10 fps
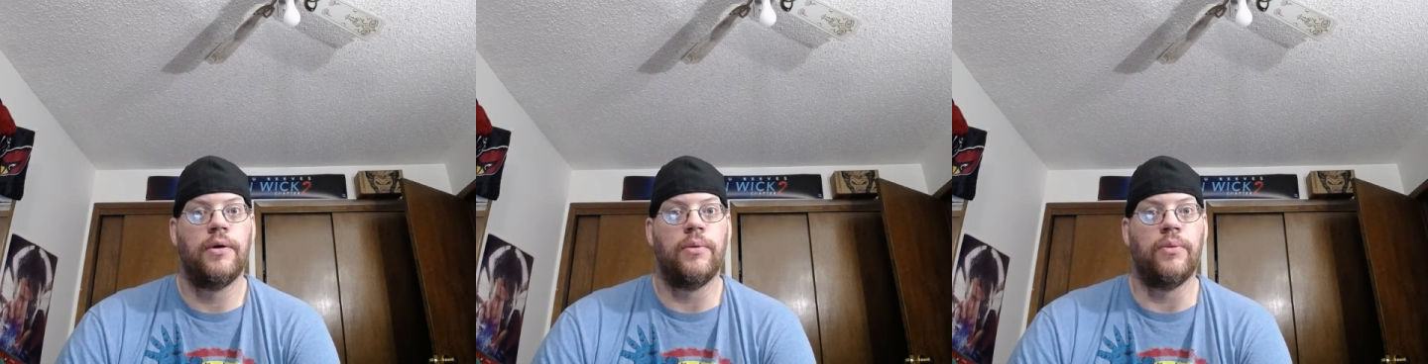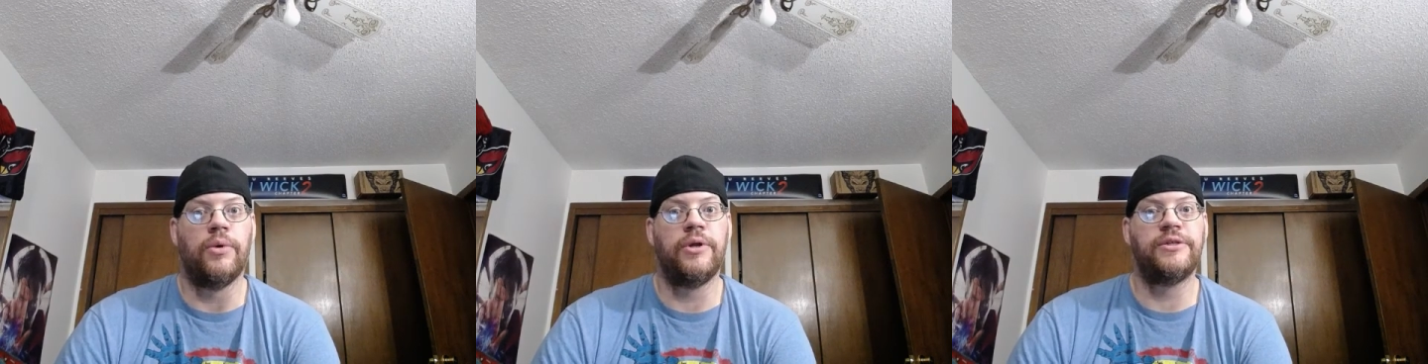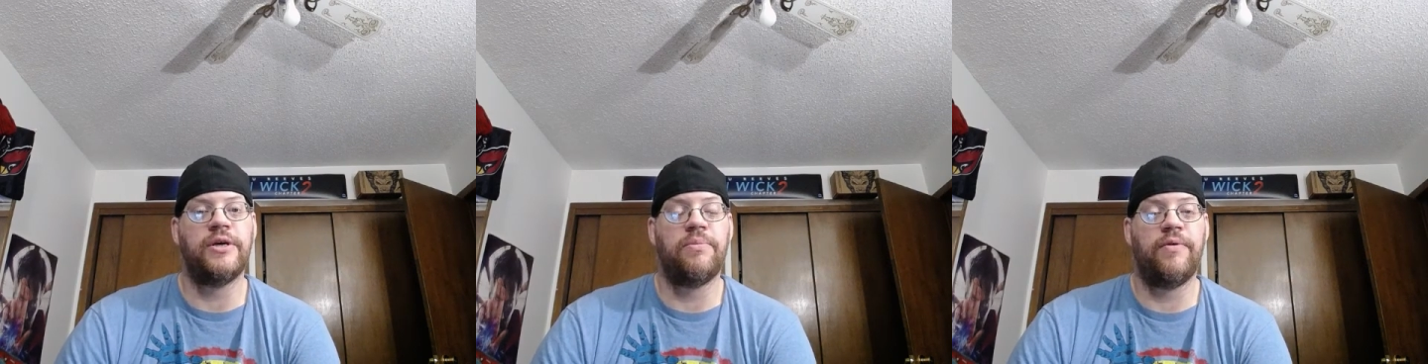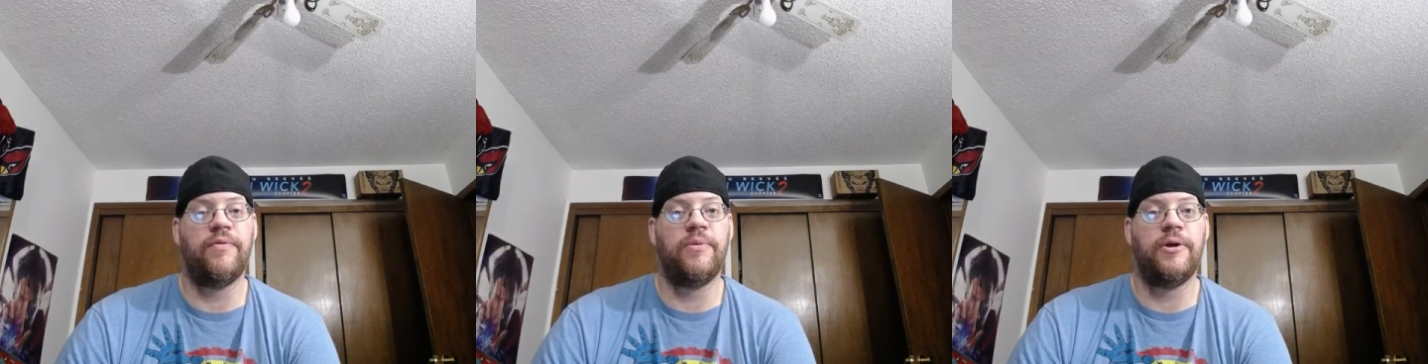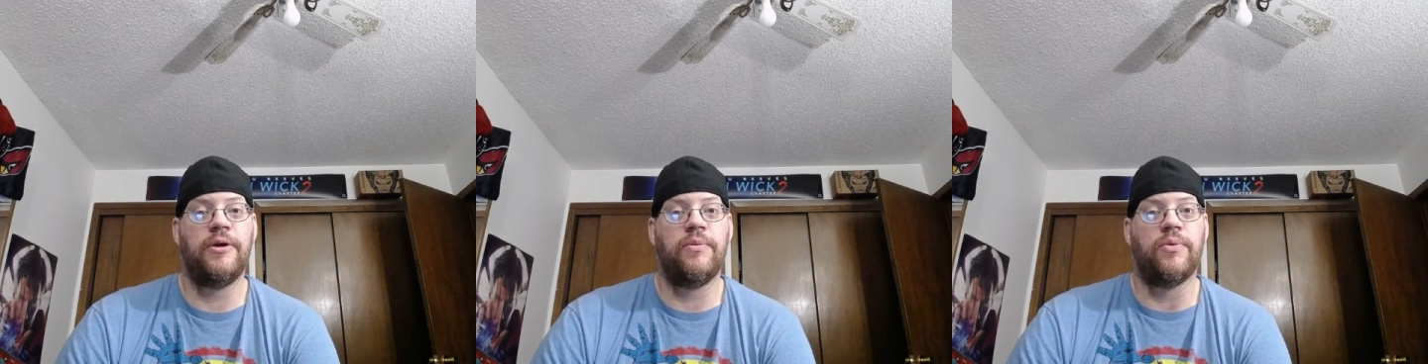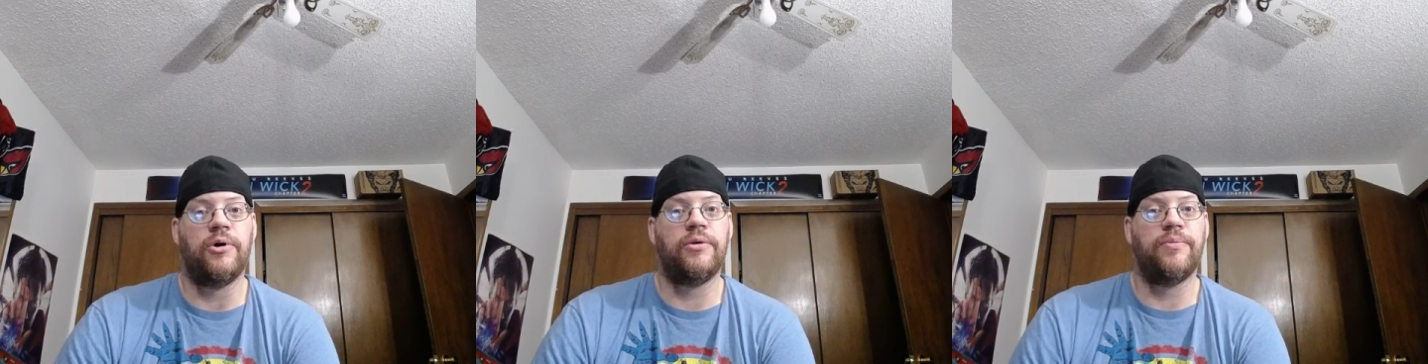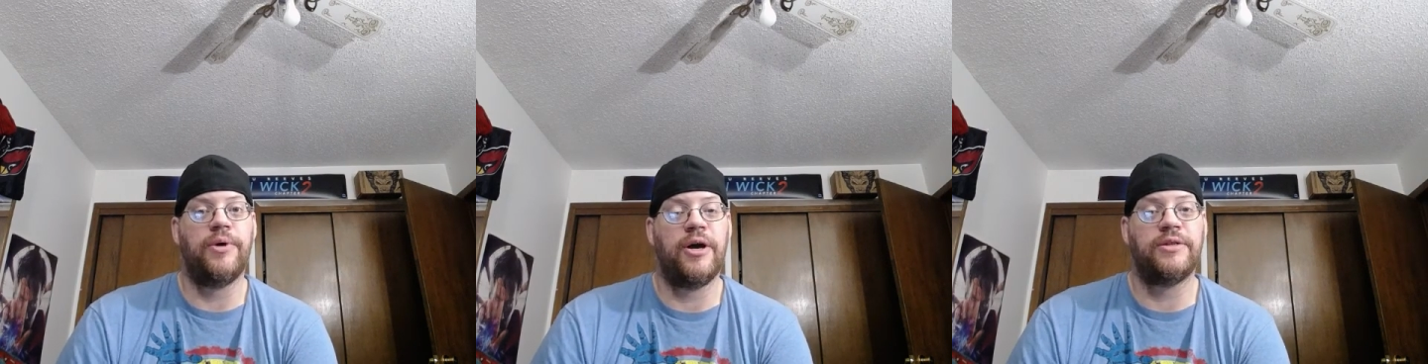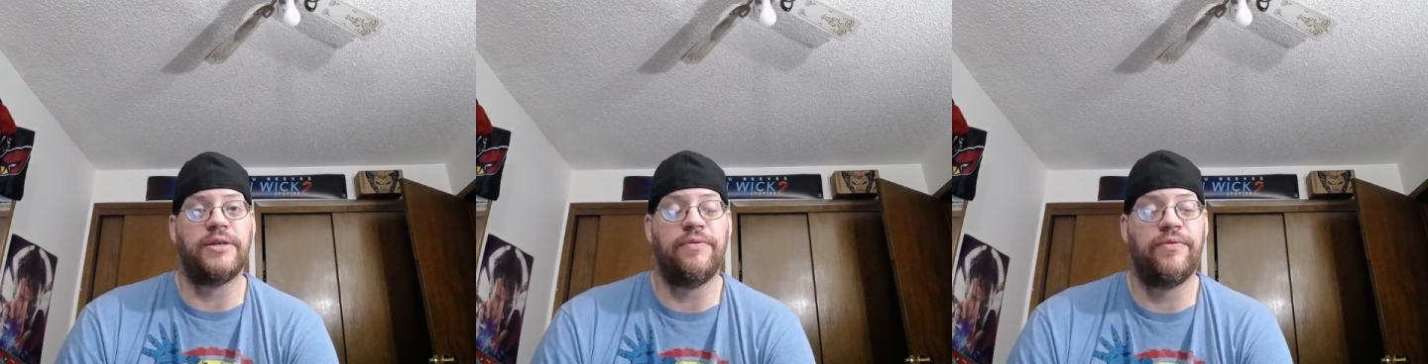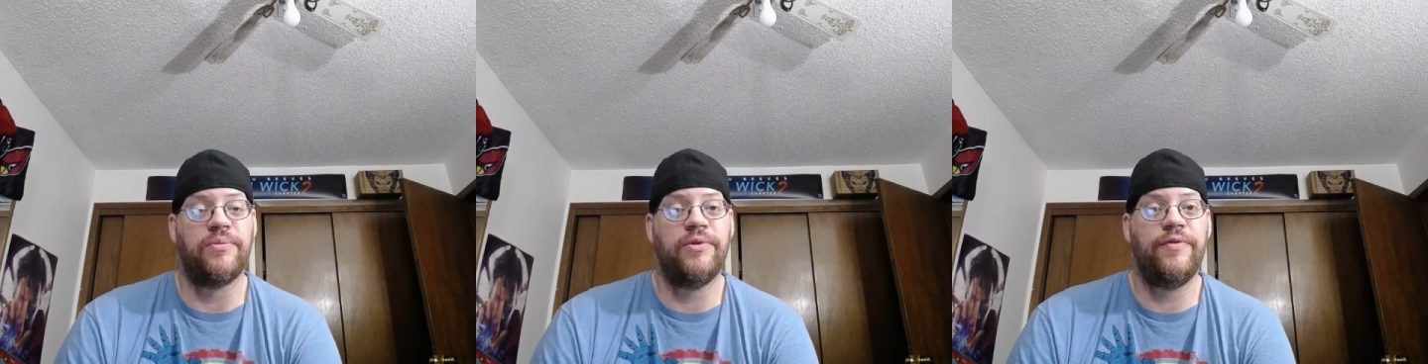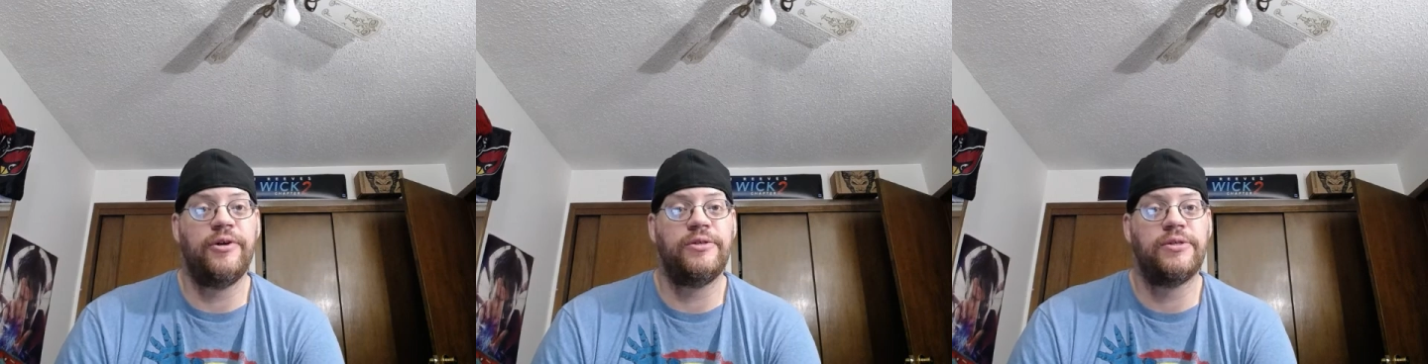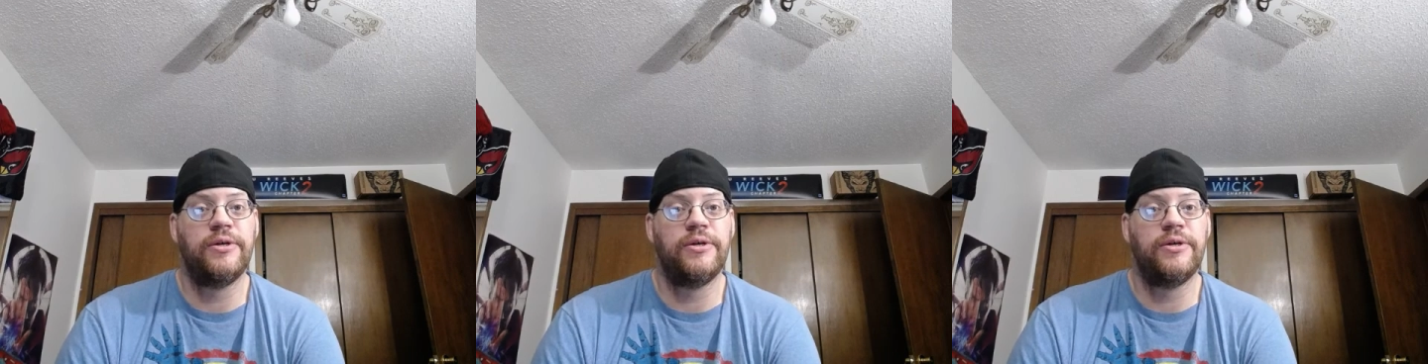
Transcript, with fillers: What is up, everybody? Welcome back to M for Movies.